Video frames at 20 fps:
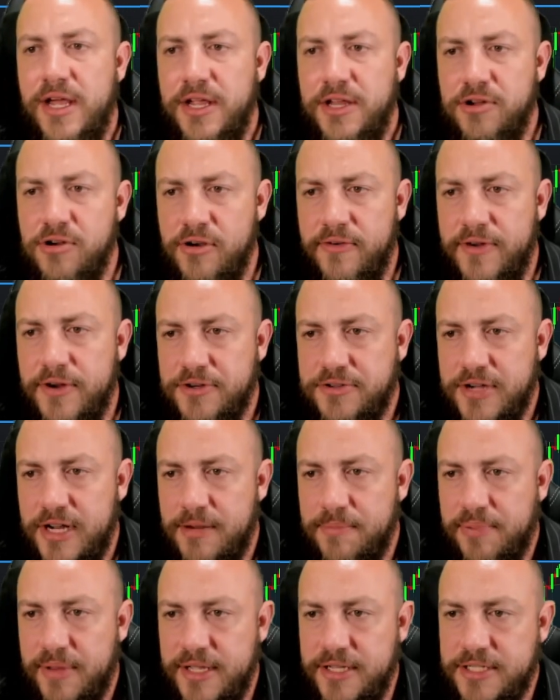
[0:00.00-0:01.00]
You're over here trying
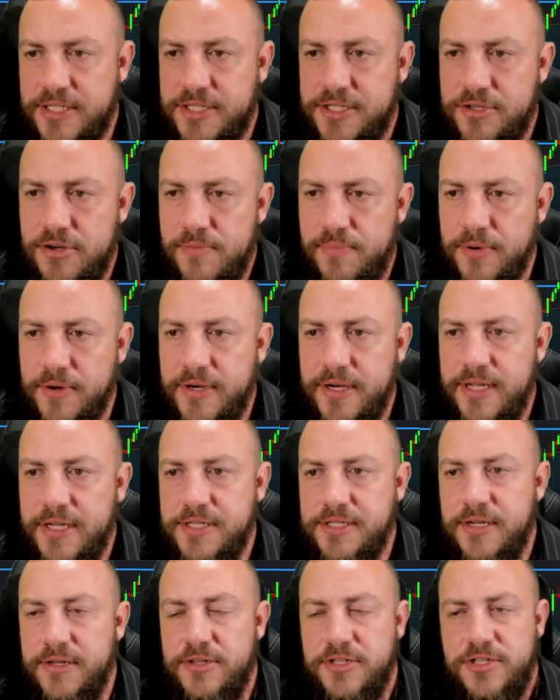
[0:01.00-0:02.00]
to play super
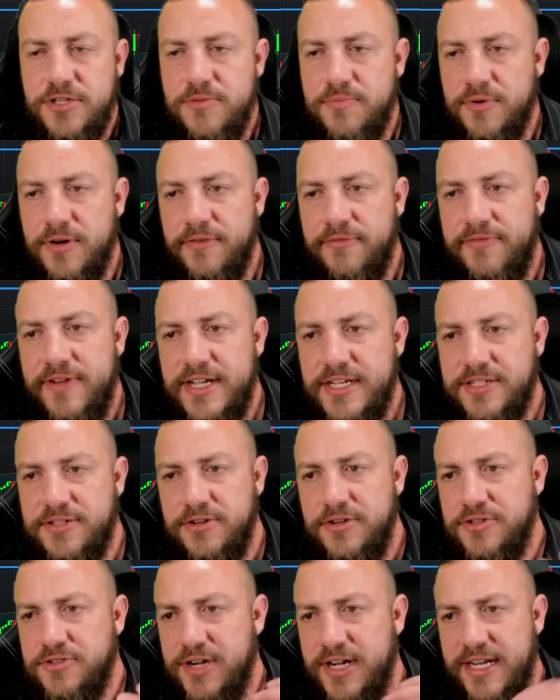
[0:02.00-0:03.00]
ninja, super investor.
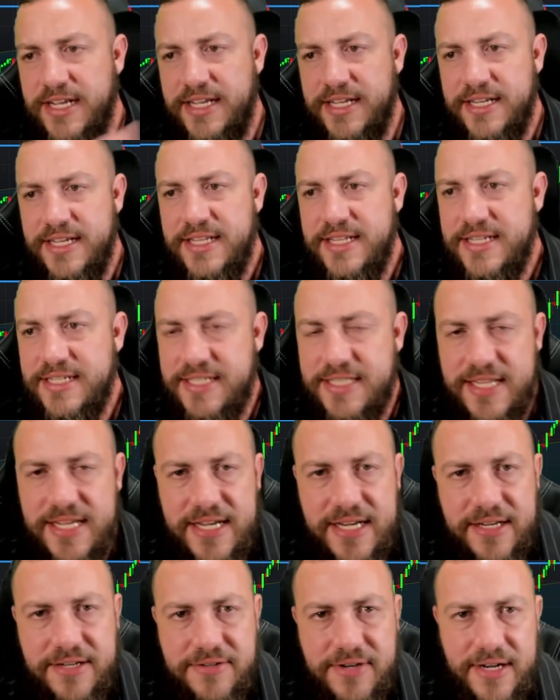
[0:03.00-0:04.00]
You're trying to get in this
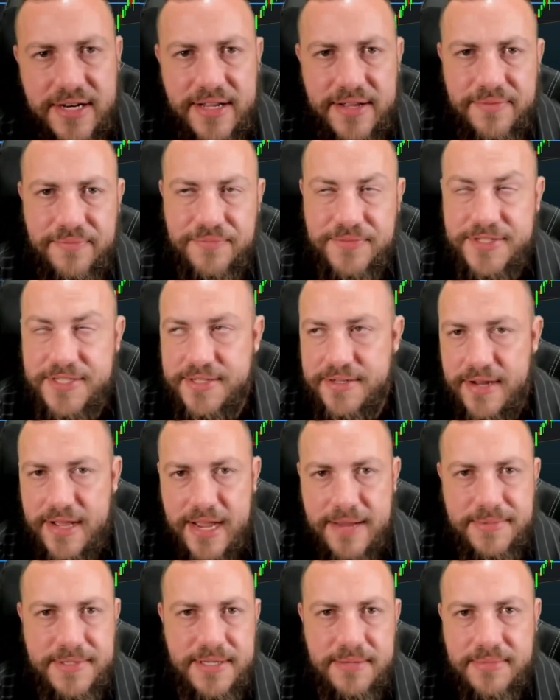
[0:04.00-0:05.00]
thing, trying to
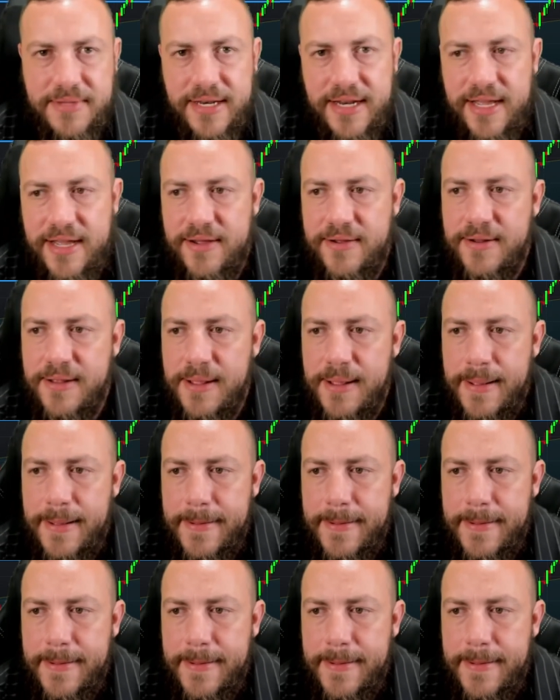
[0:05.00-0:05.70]
snipe something out.